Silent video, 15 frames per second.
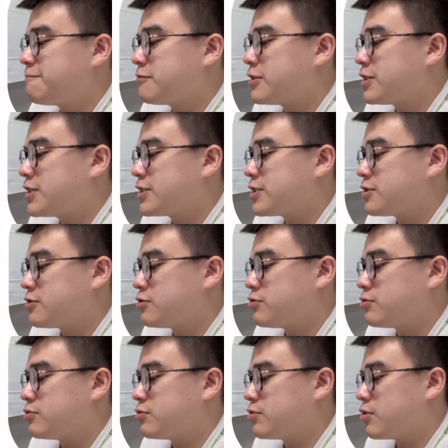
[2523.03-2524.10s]
plus
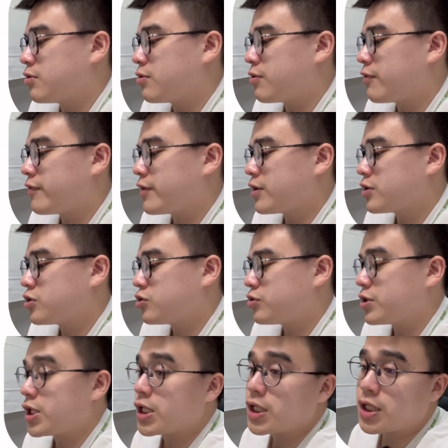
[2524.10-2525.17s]

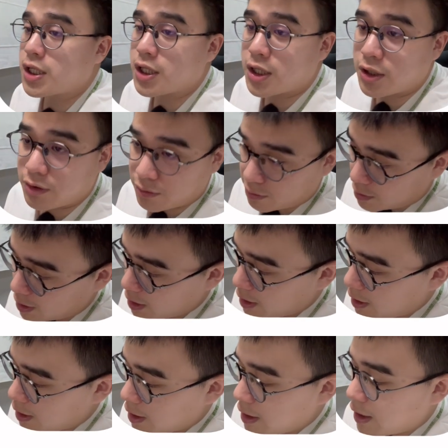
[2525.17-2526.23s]
2/3 Q.
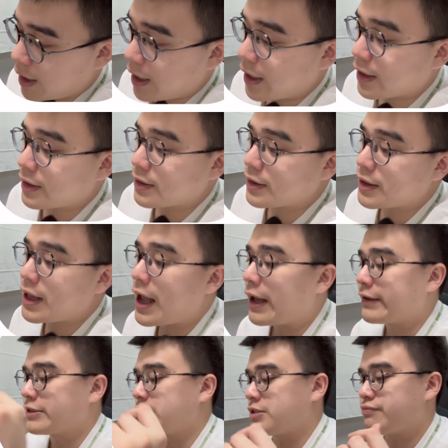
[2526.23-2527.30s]
And
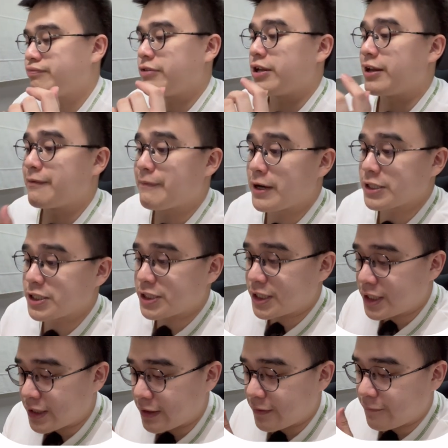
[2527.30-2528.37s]
that's pretty much
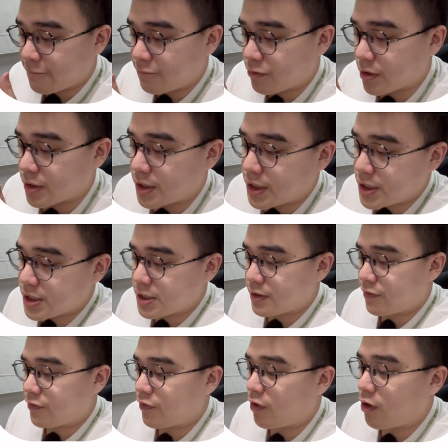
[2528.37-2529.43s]
it for this
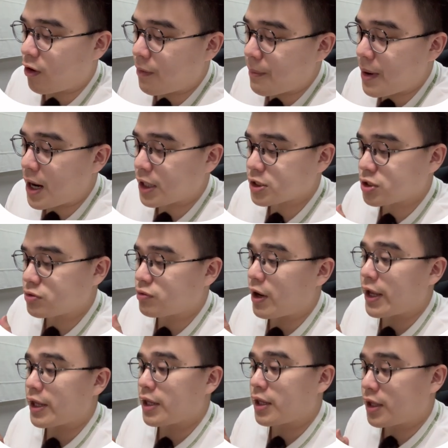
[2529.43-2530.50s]
4 marks
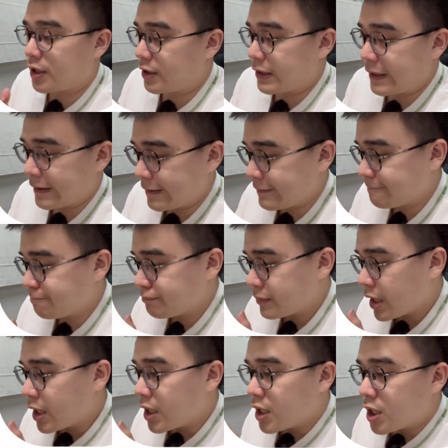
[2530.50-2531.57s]
right here.
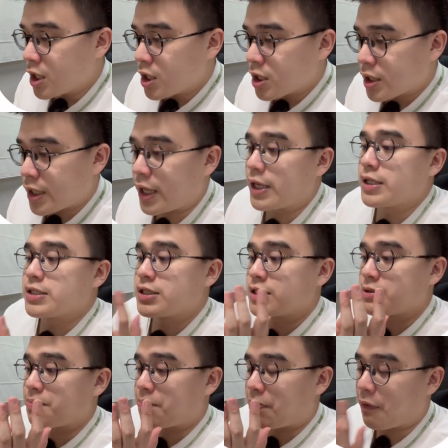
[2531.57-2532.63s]
Okay,
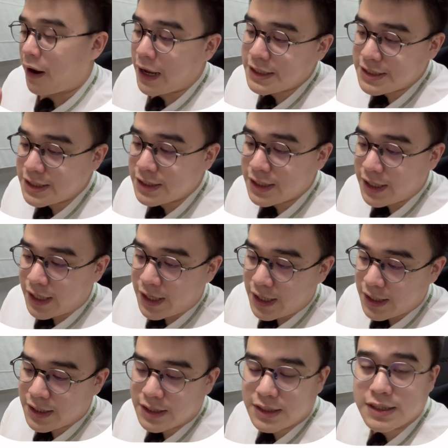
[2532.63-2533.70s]

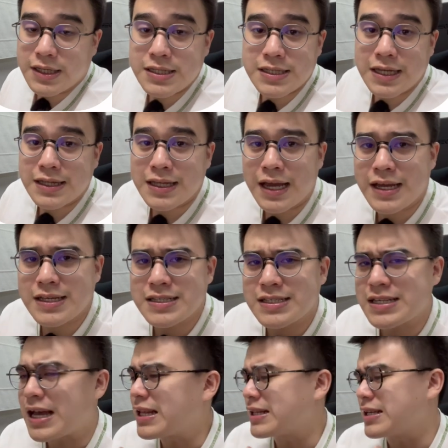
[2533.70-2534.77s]
surprisingly, this entire
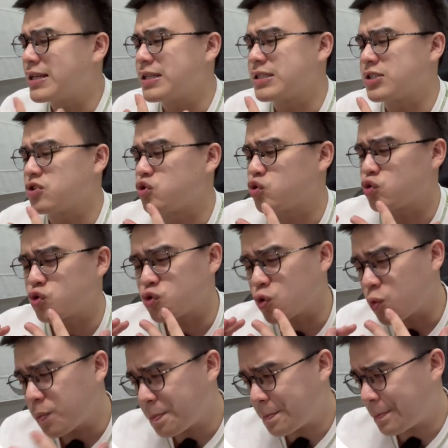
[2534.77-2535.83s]
set is
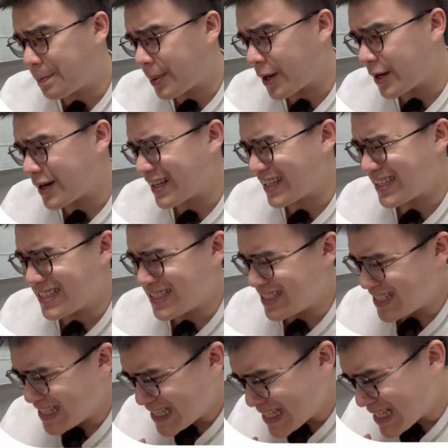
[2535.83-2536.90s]
super
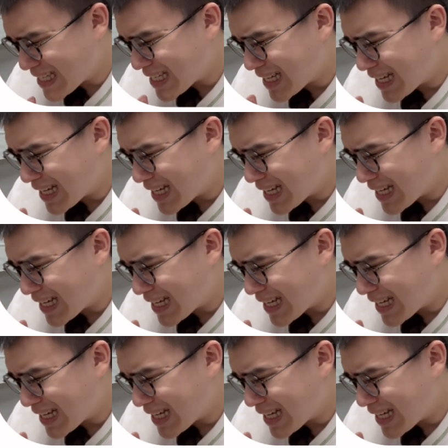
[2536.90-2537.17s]
easy